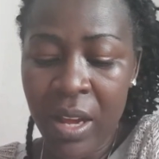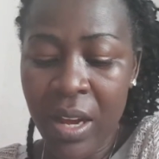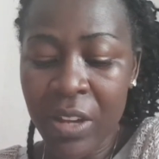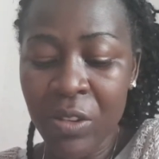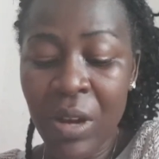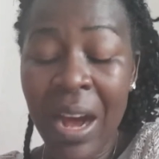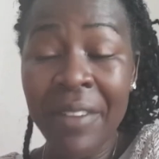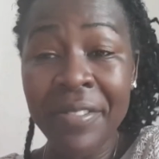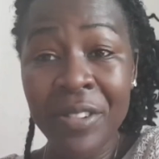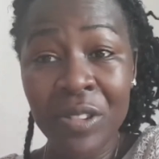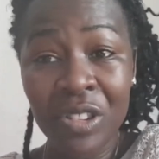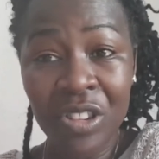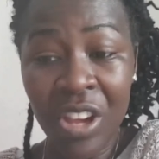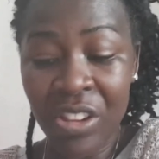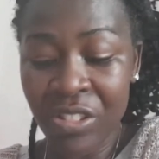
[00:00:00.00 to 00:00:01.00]
You have to
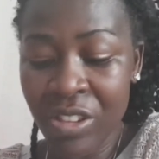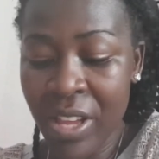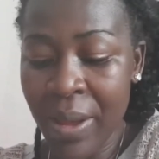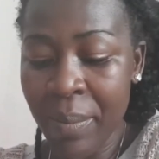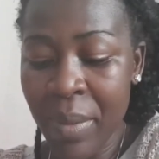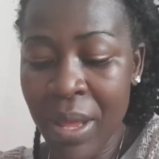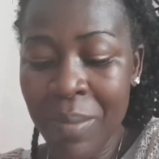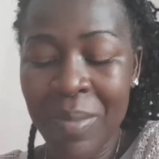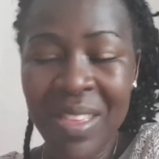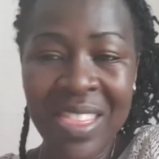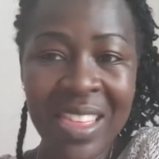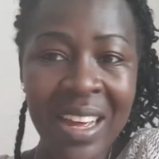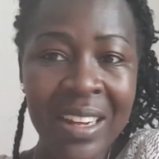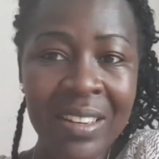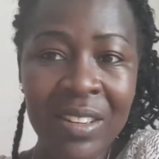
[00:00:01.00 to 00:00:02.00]
change them, maybe
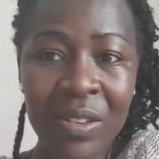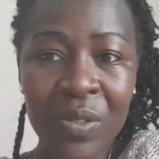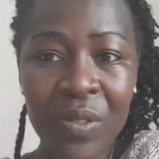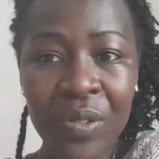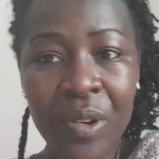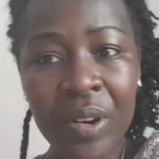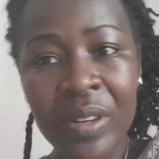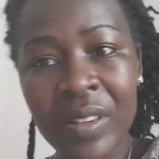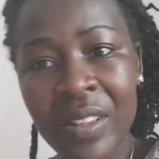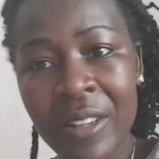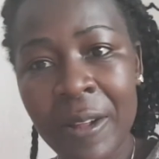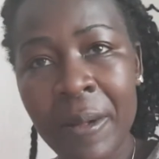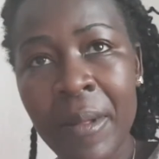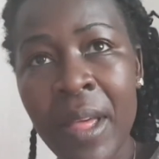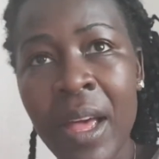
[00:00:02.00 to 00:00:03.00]
30 to
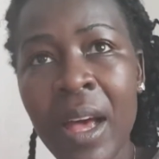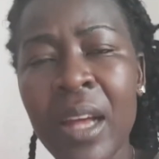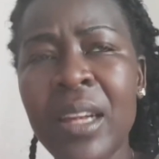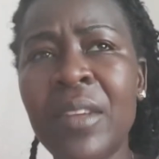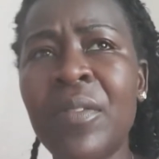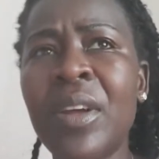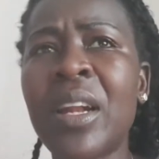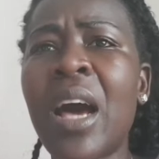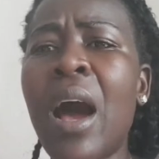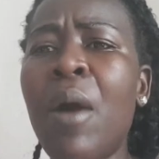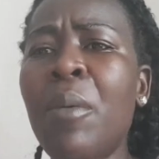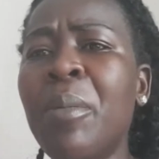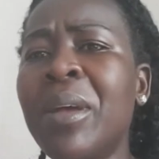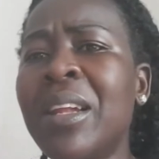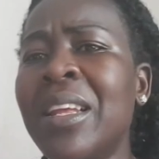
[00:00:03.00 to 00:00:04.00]
40. And even
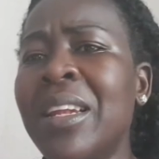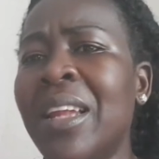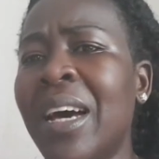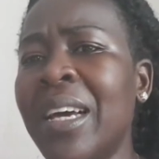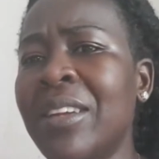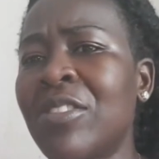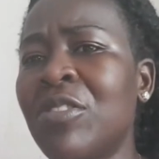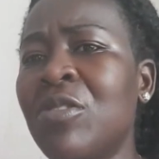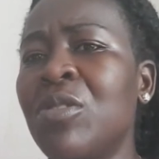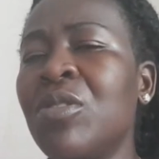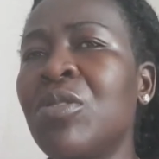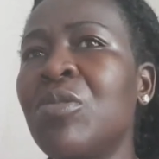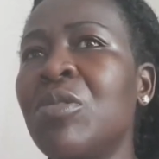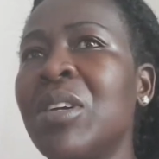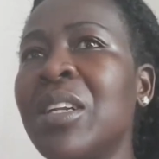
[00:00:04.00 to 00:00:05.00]
how many lights do
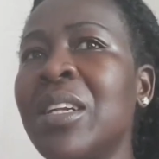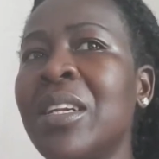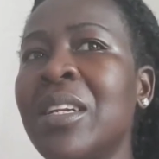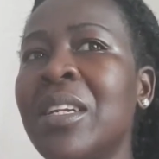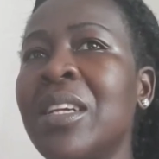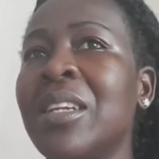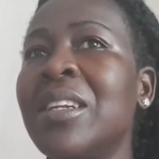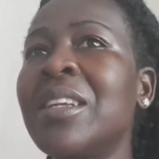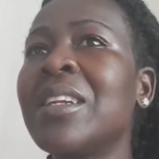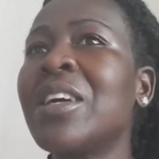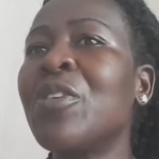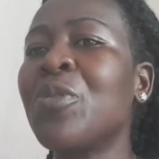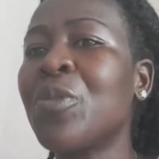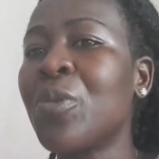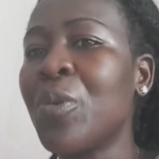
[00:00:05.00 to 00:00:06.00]
you really need in
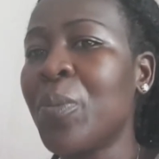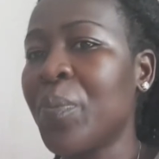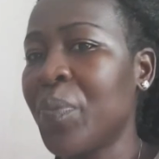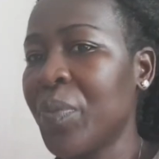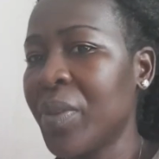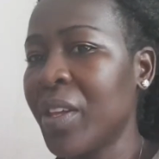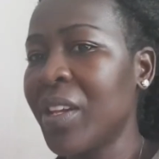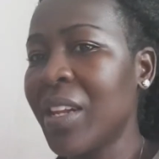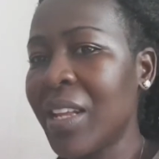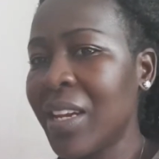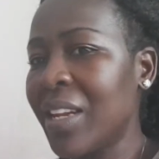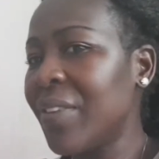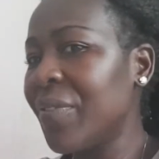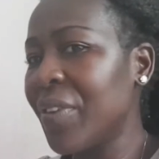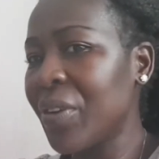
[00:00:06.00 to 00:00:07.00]
a room, in a
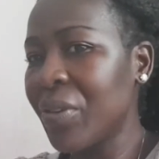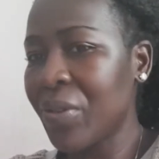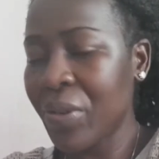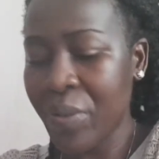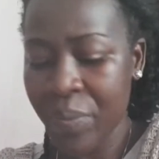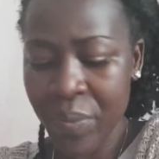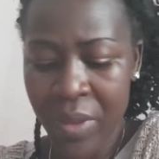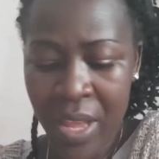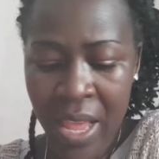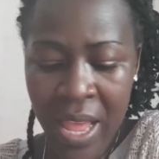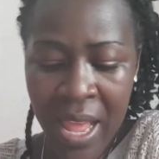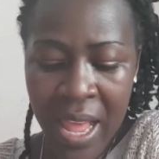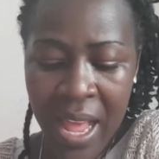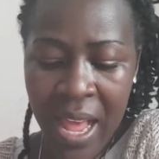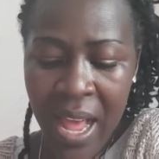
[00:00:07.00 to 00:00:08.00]
living room?
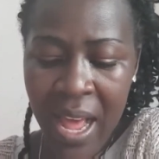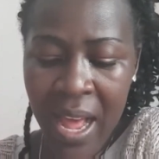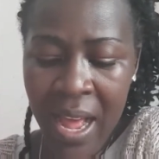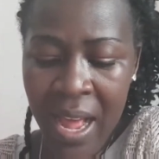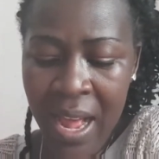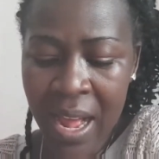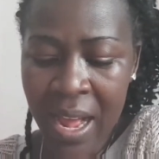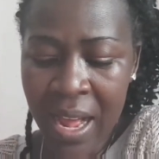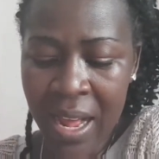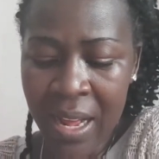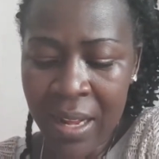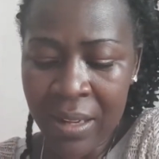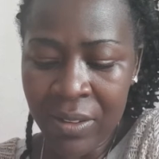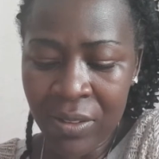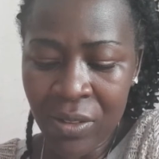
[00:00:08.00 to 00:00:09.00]

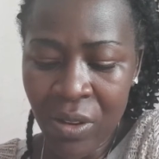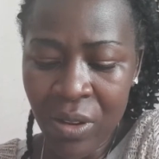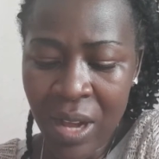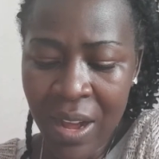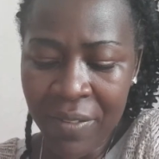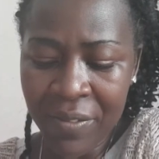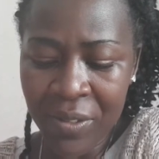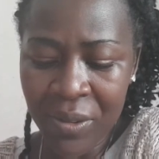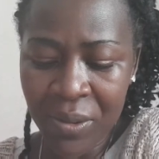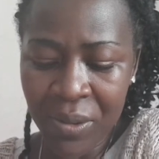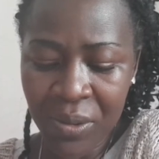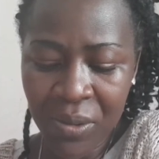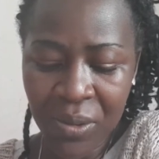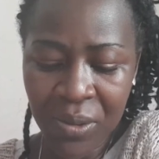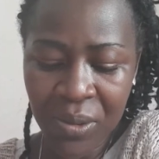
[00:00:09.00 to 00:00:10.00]
So you have to
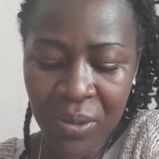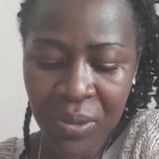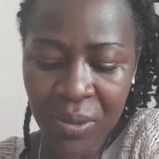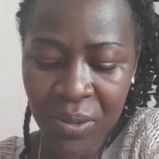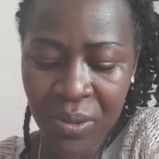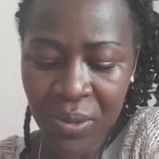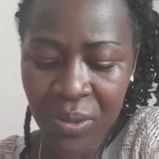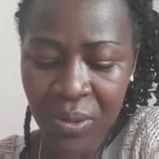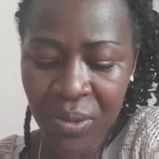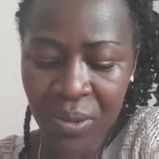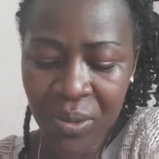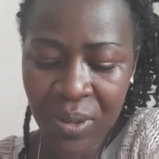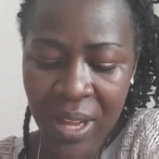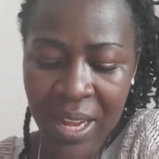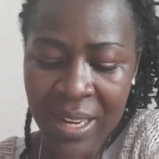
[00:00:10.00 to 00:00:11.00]

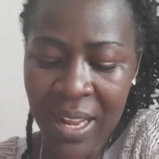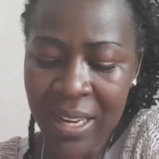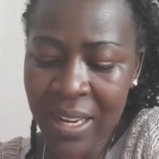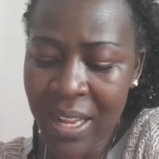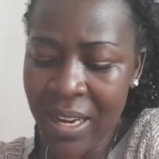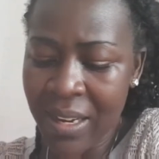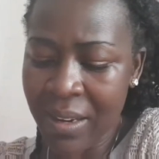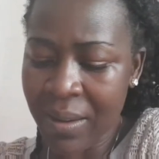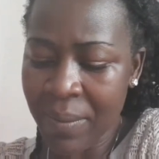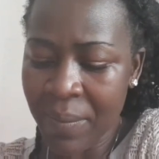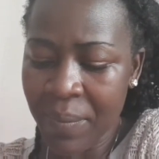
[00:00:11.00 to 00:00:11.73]
do that. And then